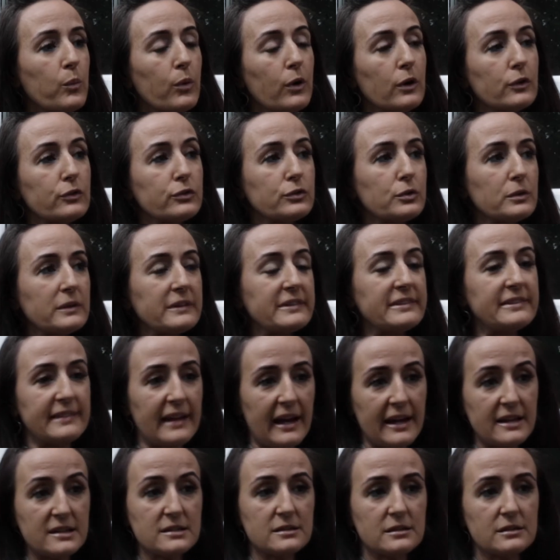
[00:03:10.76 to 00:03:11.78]
what sort of
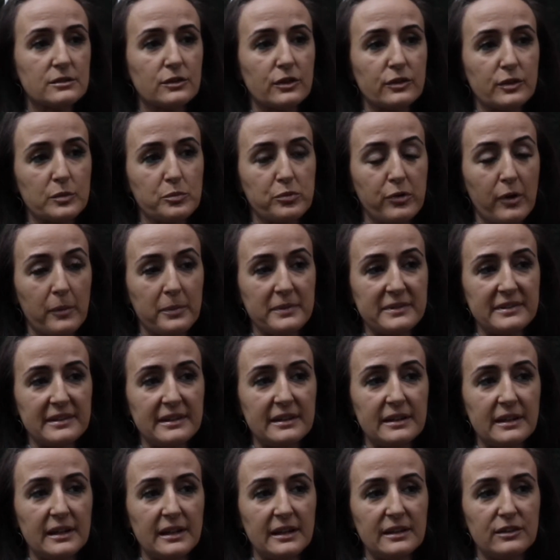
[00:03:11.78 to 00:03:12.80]
standard does a property
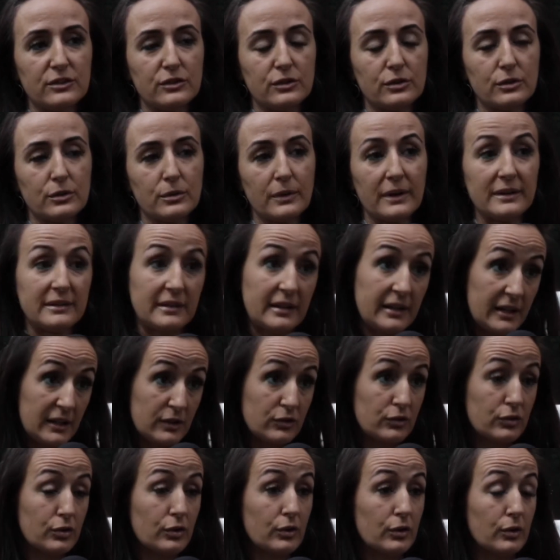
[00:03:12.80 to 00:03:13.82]
need to adhere
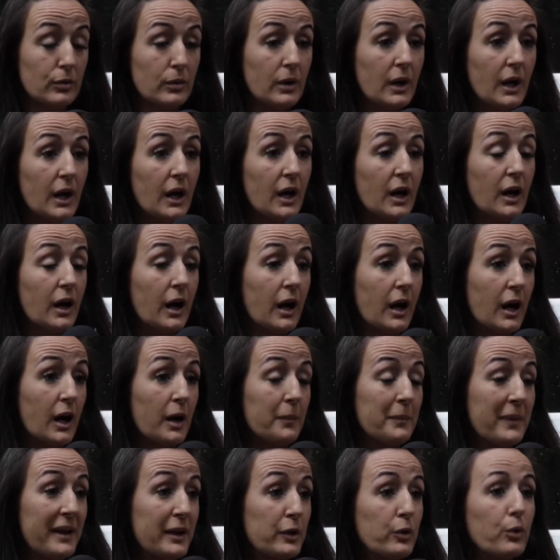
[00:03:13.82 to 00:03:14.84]
to
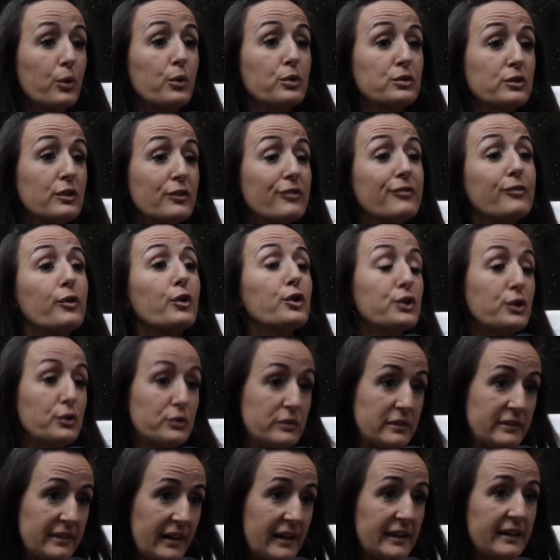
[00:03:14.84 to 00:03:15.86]
in order for you
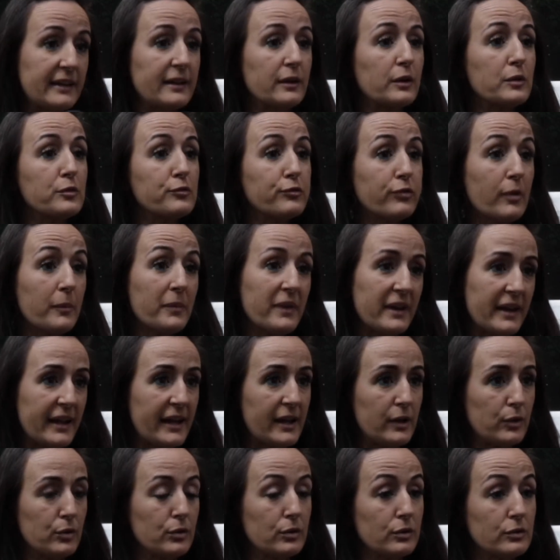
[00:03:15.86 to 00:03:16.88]
to take it on from the
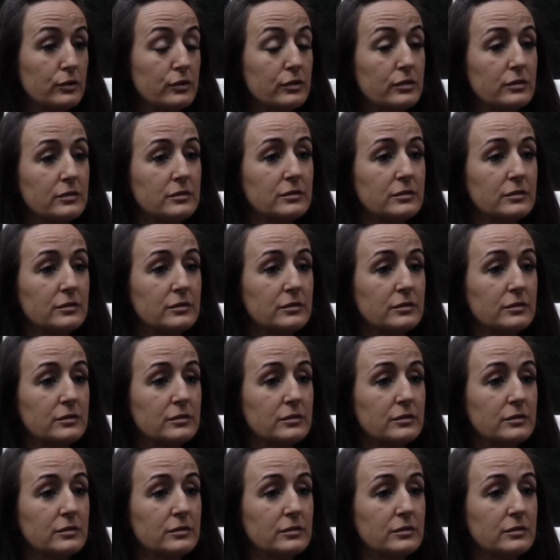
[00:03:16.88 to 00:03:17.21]
landlord?